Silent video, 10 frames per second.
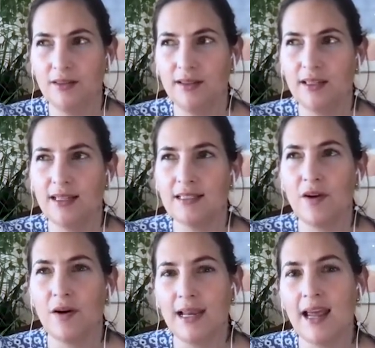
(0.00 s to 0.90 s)
it's
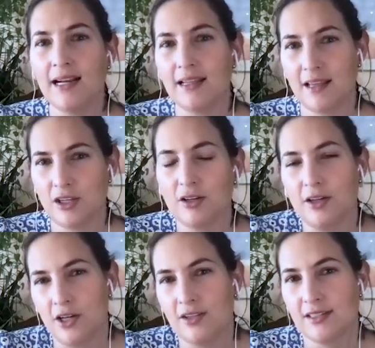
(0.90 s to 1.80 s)
very likely that you
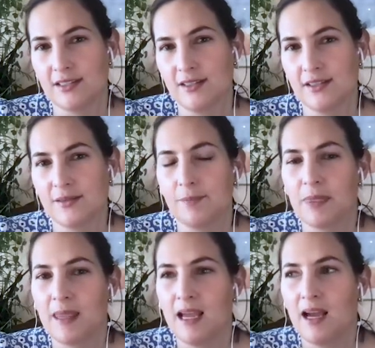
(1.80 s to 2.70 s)
can learn the skills.
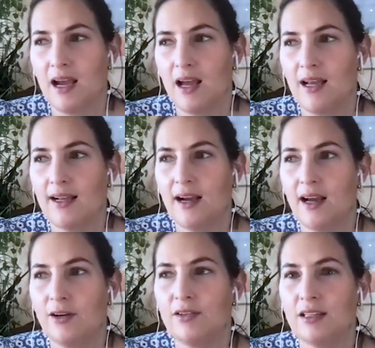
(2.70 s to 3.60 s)

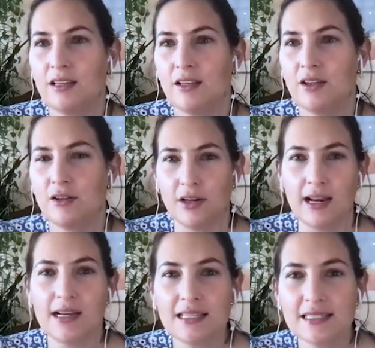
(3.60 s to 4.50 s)
I don't think you can learn
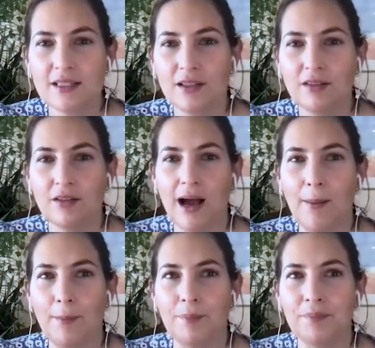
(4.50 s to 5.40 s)
any skill
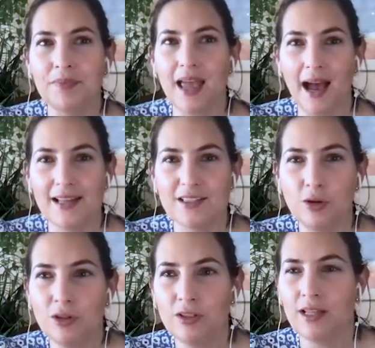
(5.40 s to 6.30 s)
at
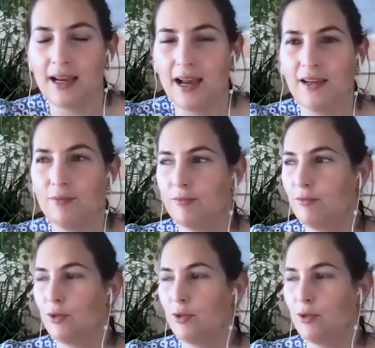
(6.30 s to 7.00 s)
all. Like, I would